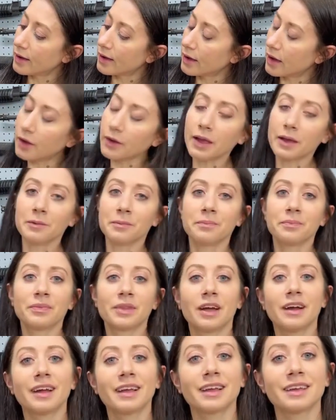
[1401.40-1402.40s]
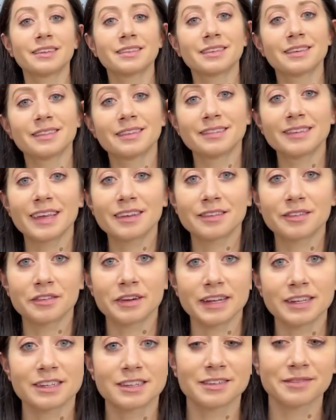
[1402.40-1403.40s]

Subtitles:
Okay, all right guys, let's head to the range.